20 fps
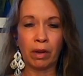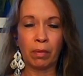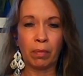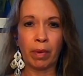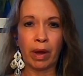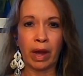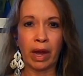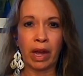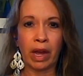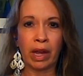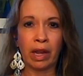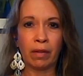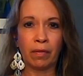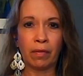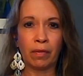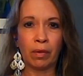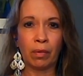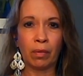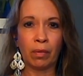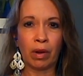nearby,
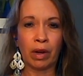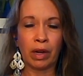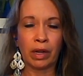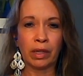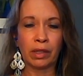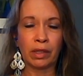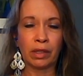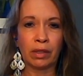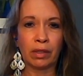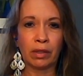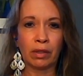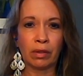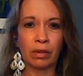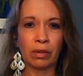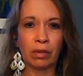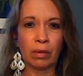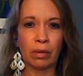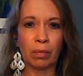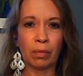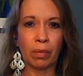if you want
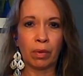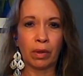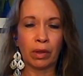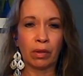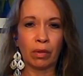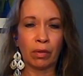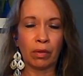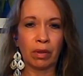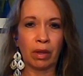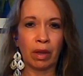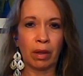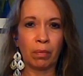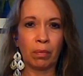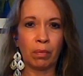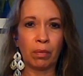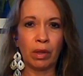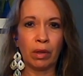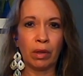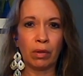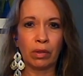to put those on
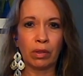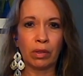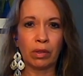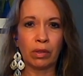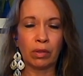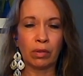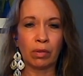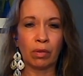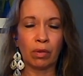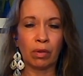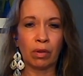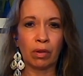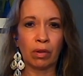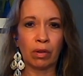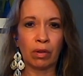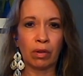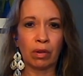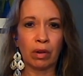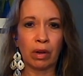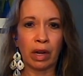mute
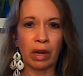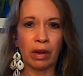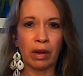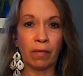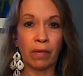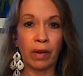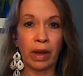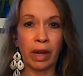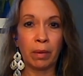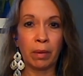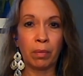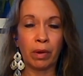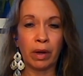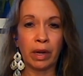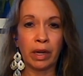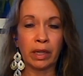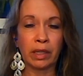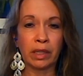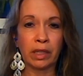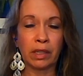or on
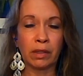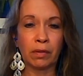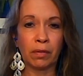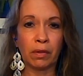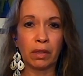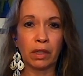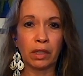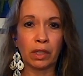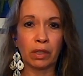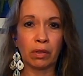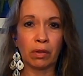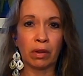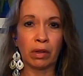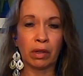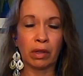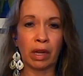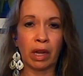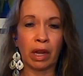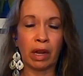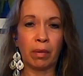vibrate, just for the short
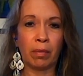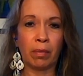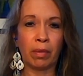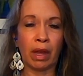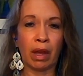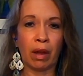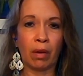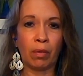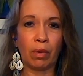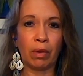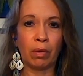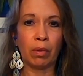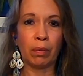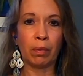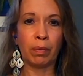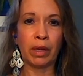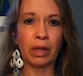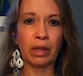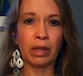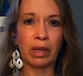time that we will
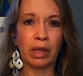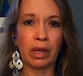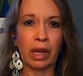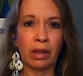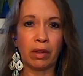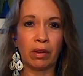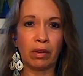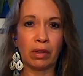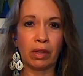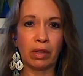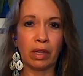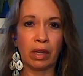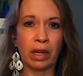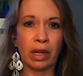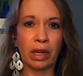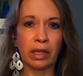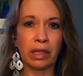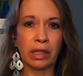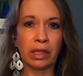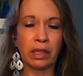be together
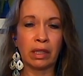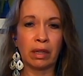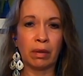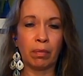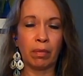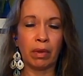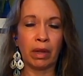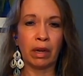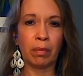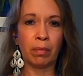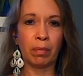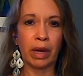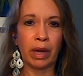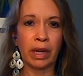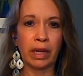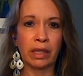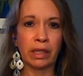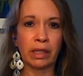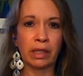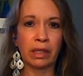today, just to
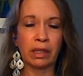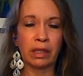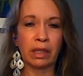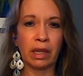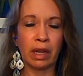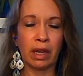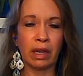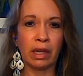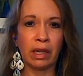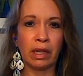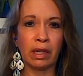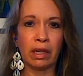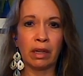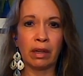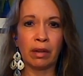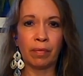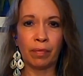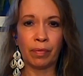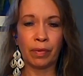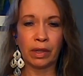minimize
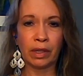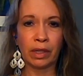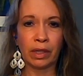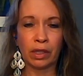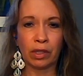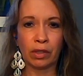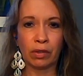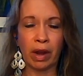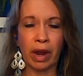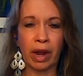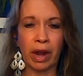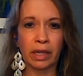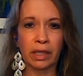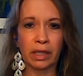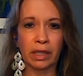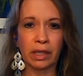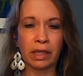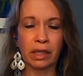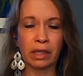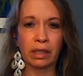any
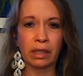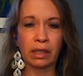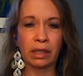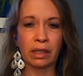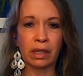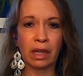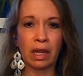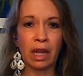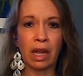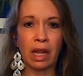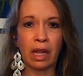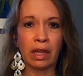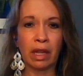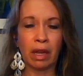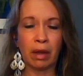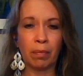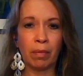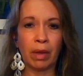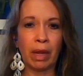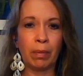distractions
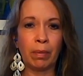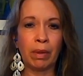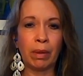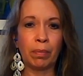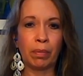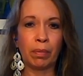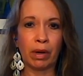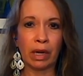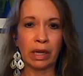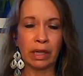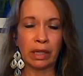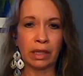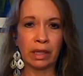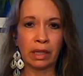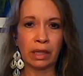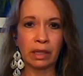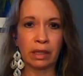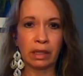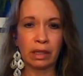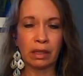that may be
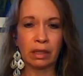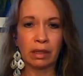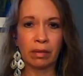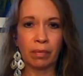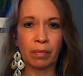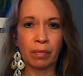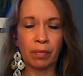present.